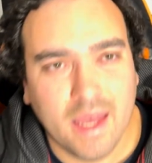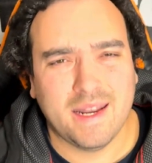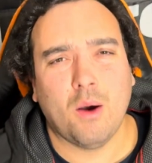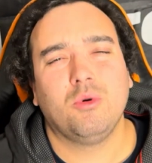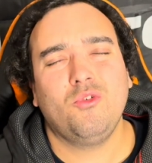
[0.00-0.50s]
And
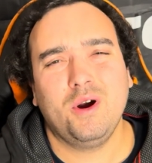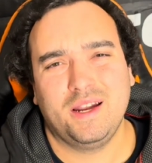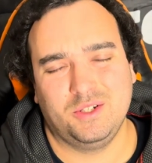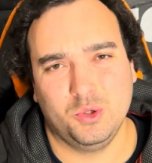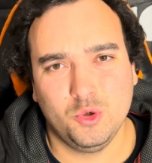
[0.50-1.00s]
now, before I
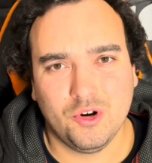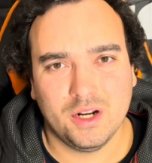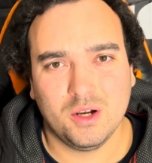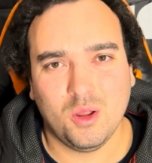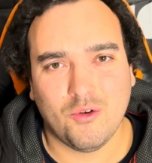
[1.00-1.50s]
get too
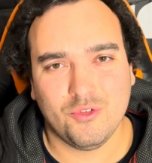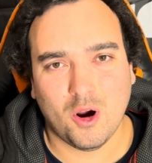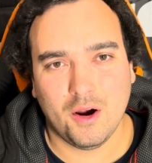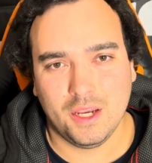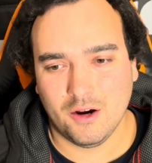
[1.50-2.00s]
critical on
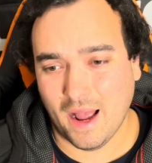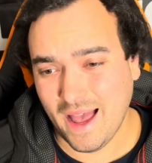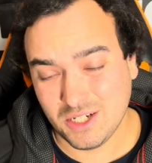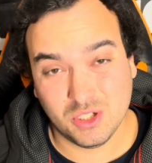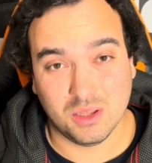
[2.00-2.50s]
Ferrari here, I
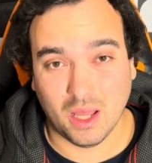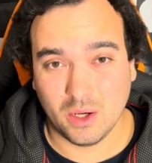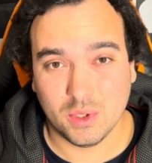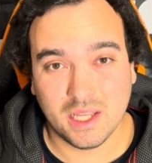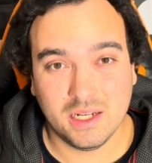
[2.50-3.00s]
actually
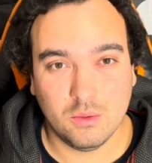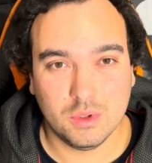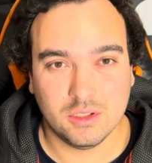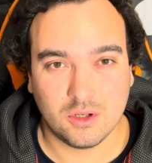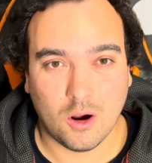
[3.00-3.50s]
like what they did with
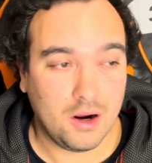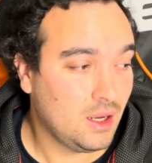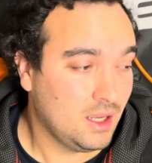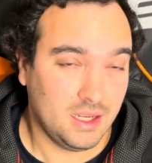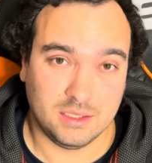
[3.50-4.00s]
this car.
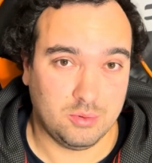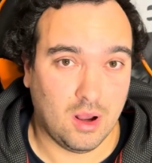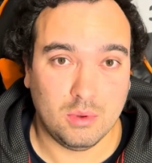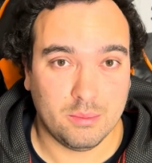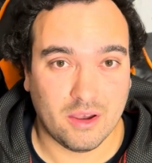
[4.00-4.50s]
It's
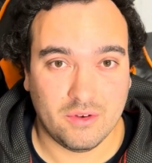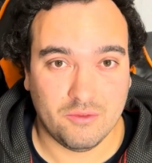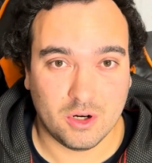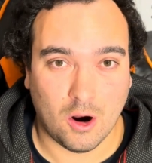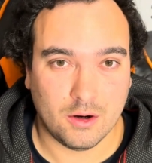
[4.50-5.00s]
probably my
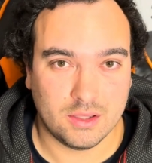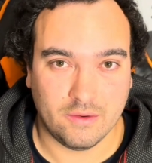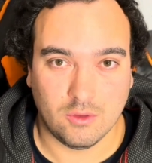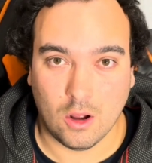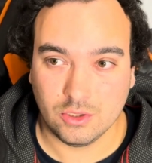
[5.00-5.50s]
favorite car
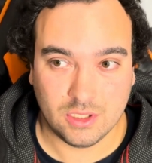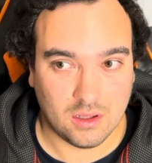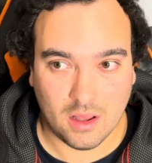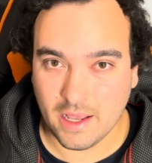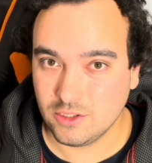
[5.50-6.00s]
they've launched in
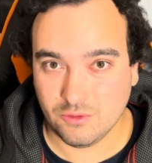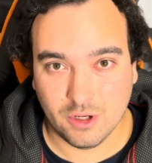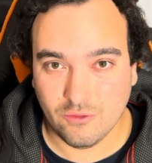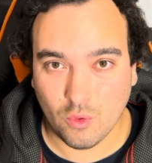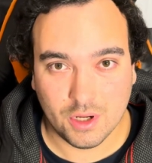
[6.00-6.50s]
the last 3
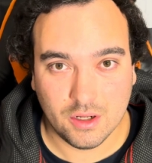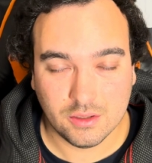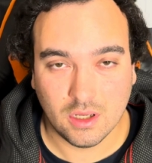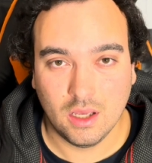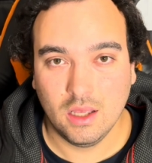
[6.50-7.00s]
or 4
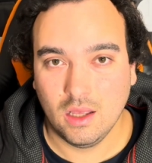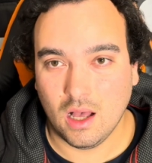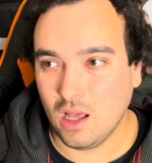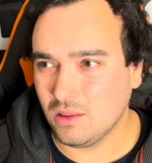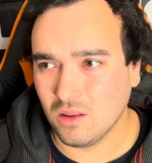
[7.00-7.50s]
years.
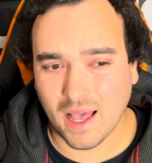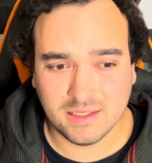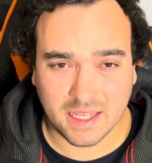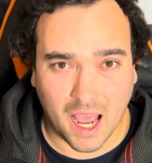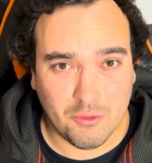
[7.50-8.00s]
The last
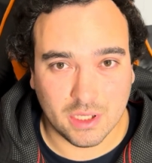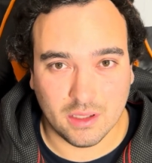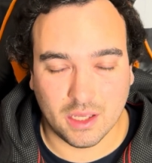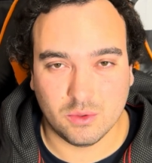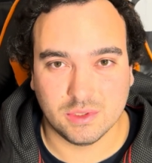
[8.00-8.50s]
thing I really
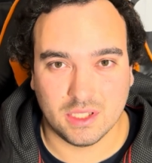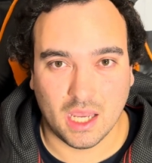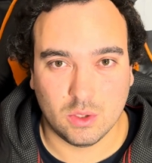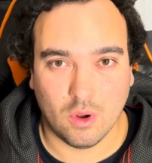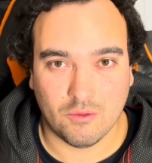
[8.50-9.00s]
liked was the
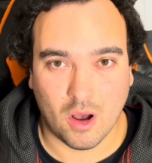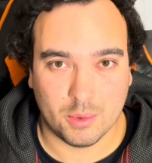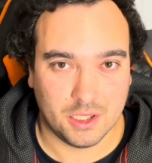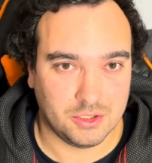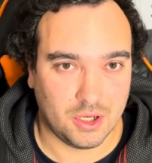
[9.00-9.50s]
812
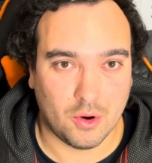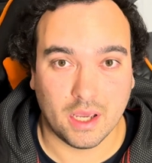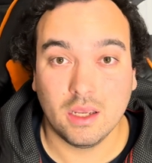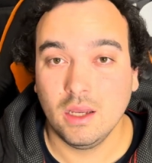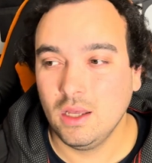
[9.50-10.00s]

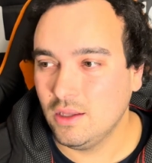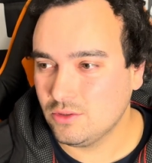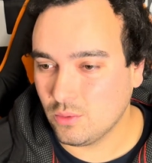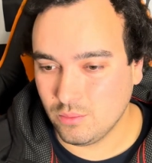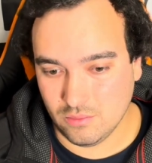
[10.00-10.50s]
Competizione.
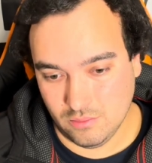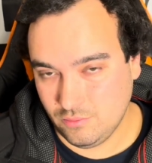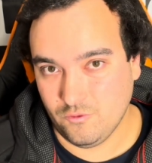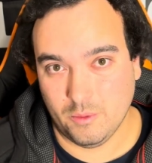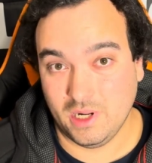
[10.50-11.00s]
So
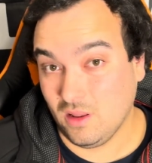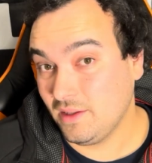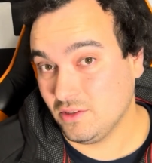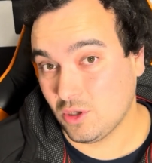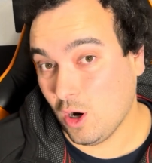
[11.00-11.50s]
for me to like
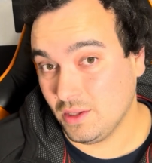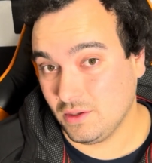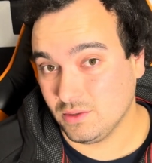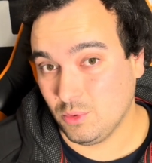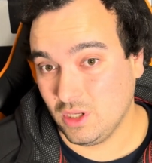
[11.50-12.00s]
this car, I think
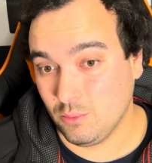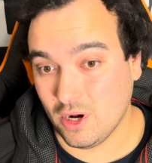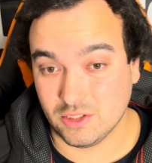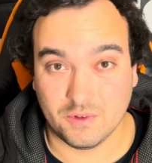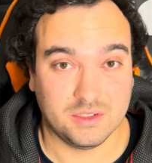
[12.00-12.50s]
is pretty
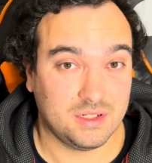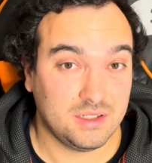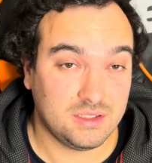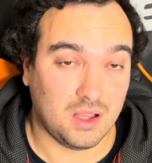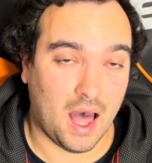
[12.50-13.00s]
impressive because it is
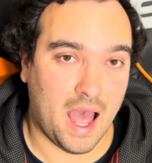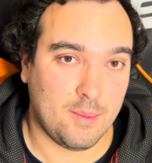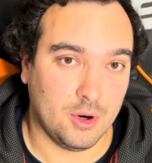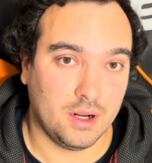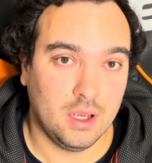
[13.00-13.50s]
still a
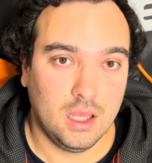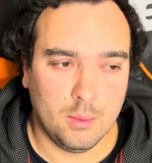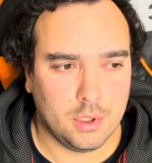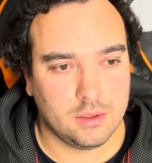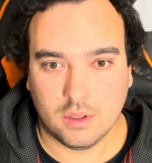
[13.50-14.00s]
hybrid.
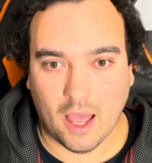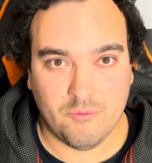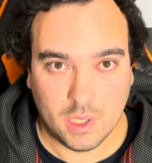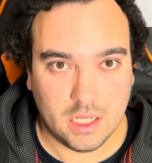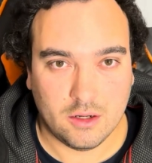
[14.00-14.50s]
But I've
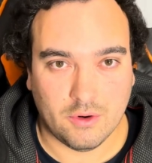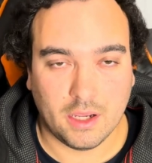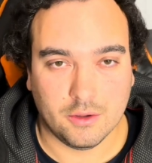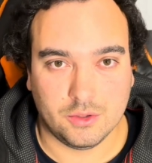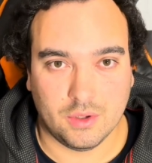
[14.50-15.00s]
been in a
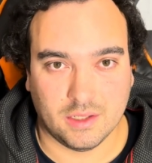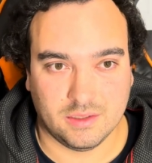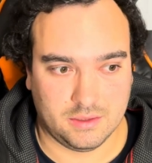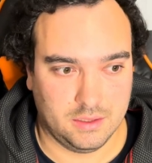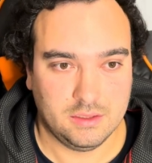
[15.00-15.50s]
regular
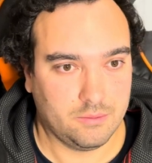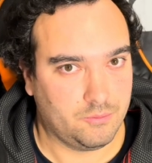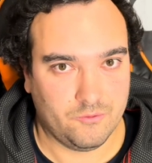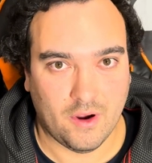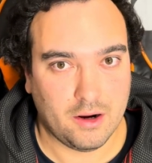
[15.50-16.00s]
296 and it's a
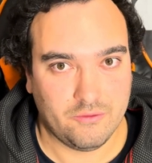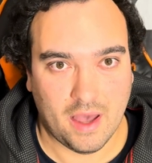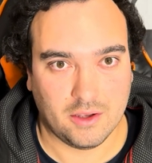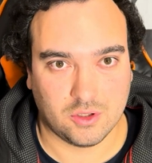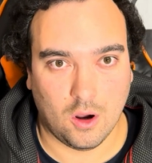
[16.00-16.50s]
very
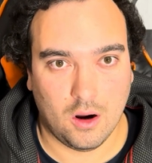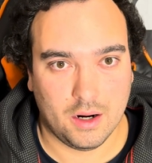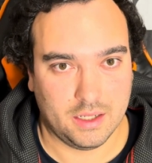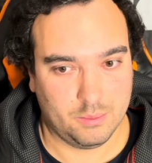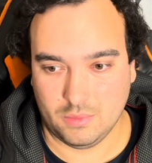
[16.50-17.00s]
fast car
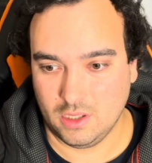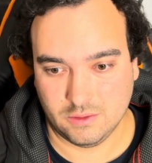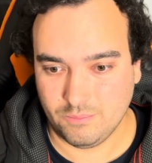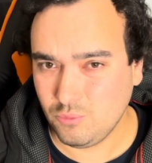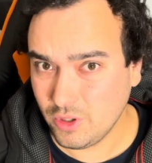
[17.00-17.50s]
and
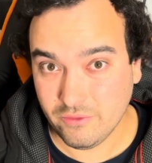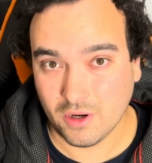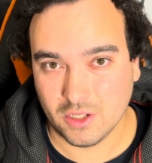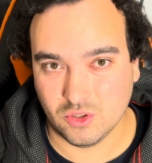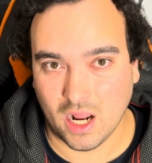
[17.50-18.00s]
it's pretty fun
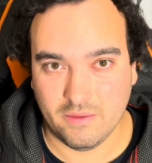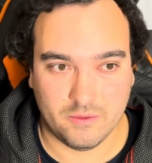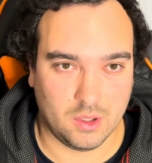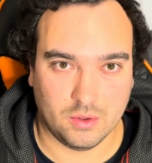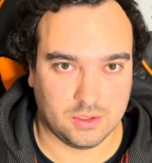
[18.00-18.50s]
to drive,
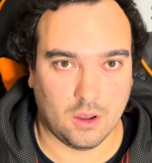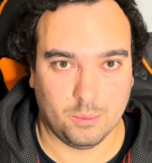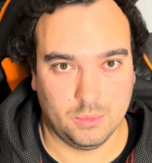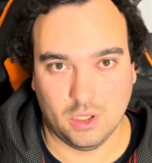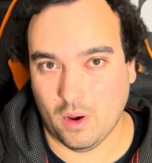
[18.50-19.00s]
even though it's all,
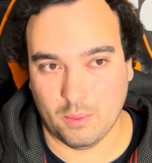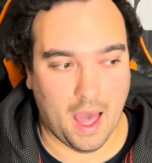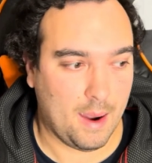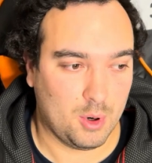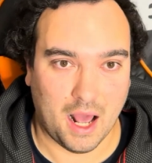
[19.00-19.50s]

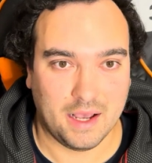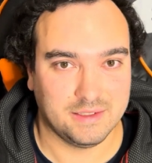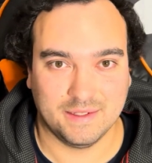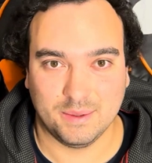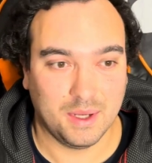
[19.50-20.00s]

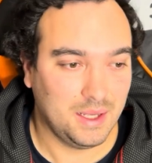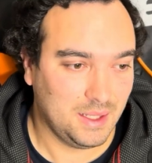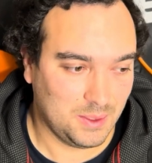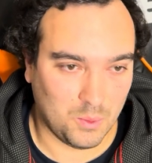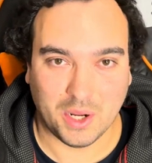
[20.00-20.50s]
hybridized and
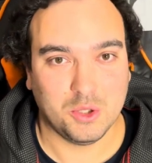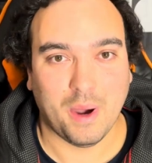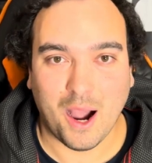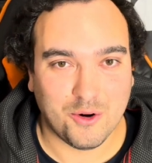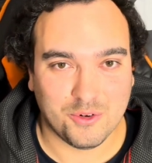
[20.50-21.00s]
way too
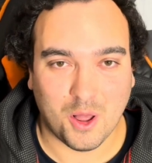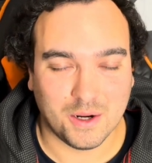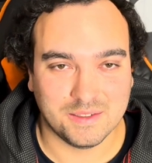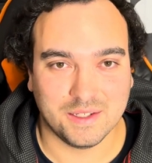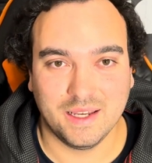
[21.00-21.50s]
powerful,
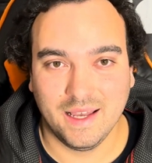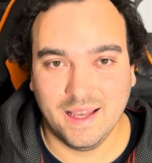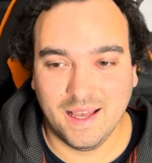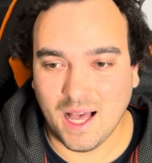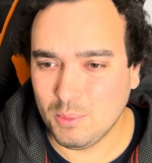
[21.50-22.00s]
honestly.
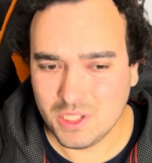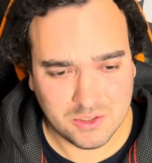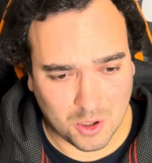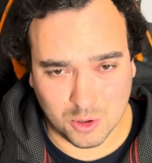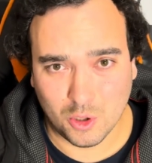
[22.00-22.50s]
But this
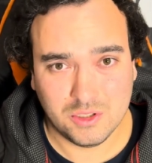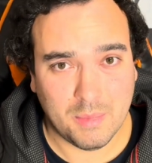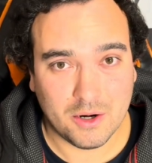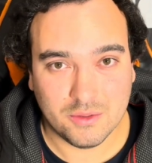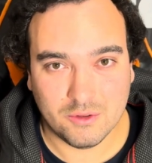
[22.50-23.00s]
car looks
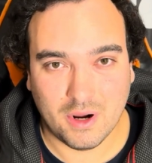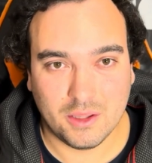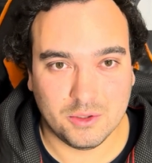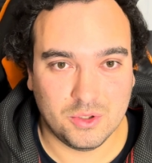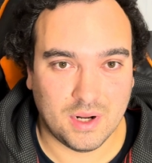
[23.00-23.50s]
better than the
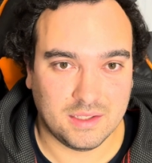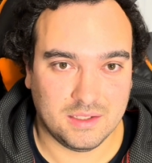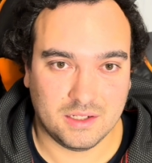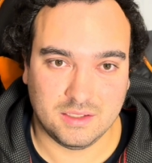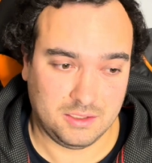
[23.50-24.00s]
regular
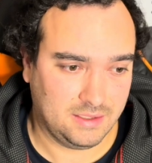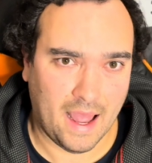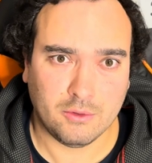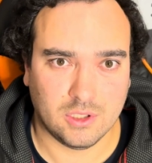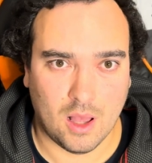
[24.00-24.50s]
296. It
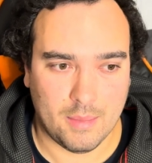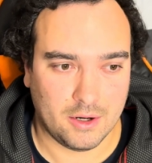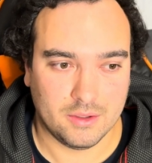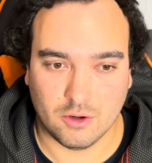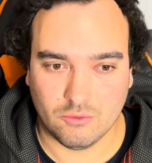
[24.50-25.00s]
sounds a lot
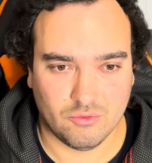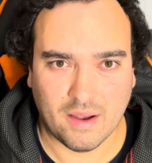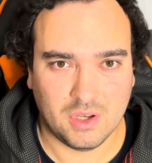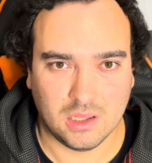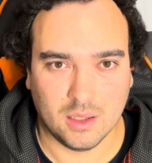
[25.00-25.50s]
better. The
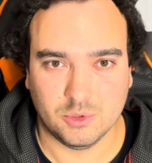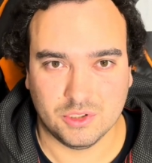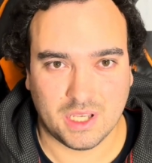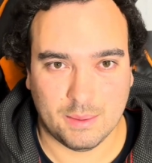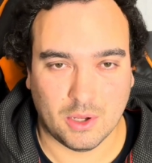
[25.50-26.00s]
revving clips
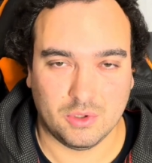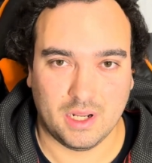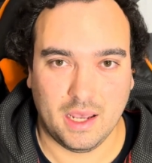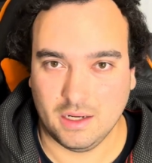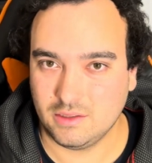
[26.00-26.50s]
just came out
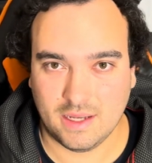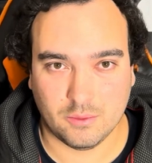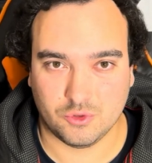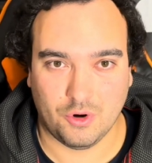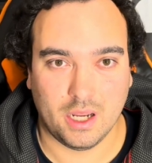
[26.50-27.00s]
today and it
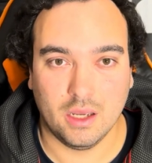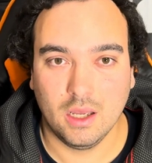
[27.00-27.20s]
sounds great.